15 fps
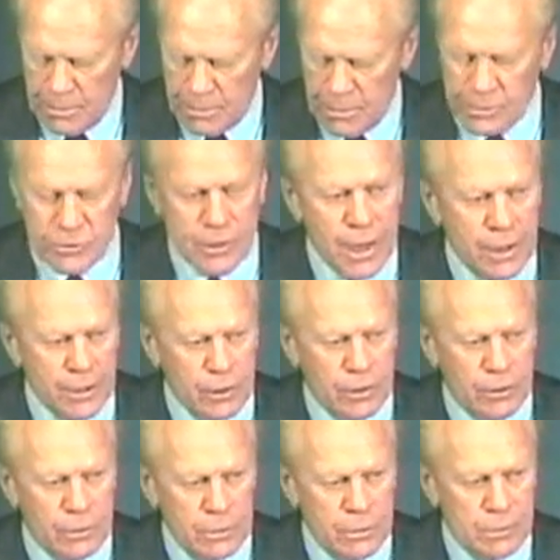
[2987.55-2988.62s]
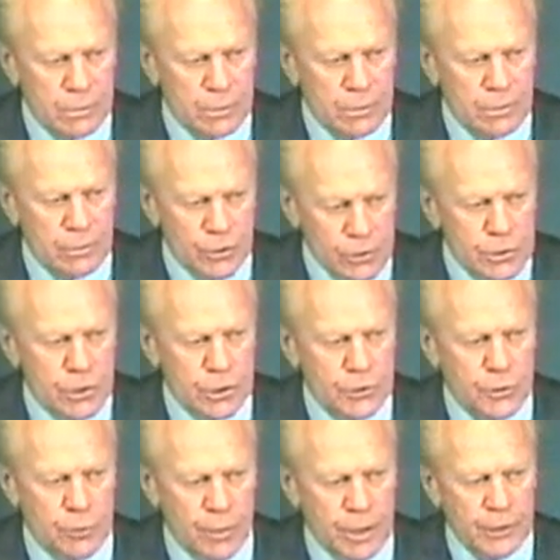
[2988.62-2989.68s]
it's not a good
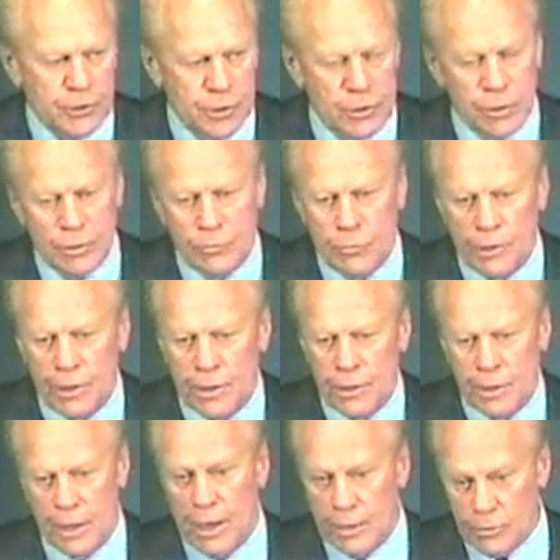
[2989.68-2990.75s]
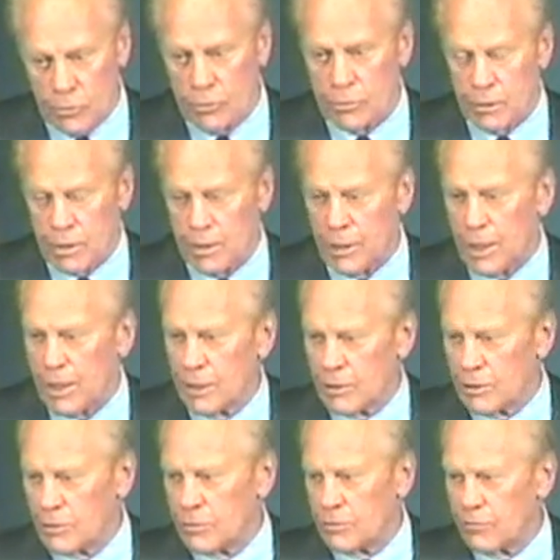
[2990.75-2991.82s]
situation, and we, I don't think,
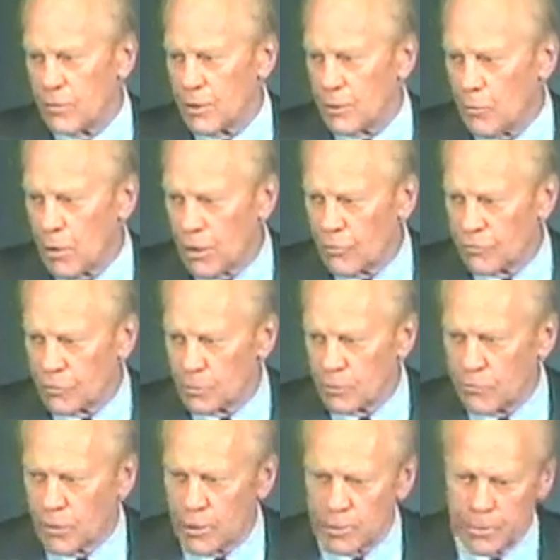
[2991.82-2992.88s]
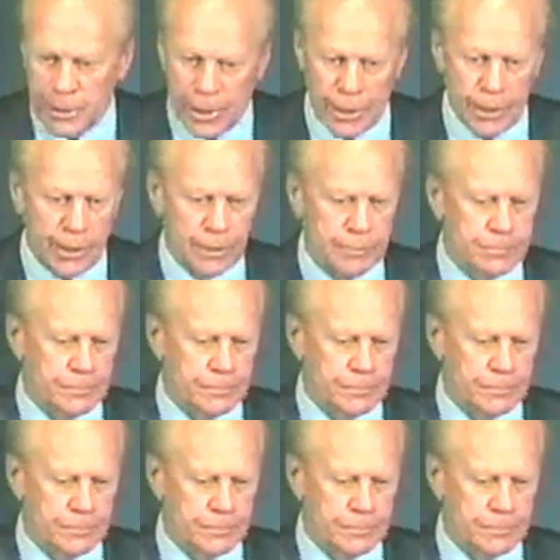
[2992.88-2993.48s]
handled it very well from the very beginning.